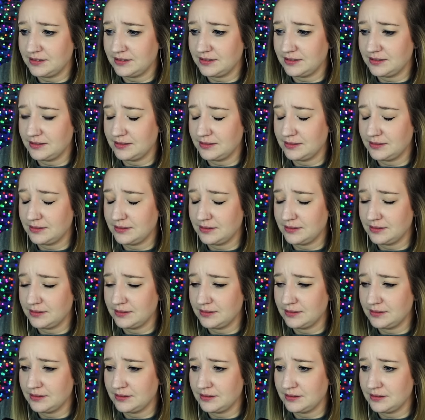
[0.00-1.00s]

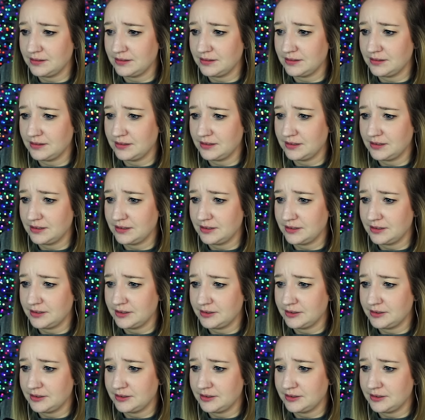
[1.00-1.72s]
Nobody speaks.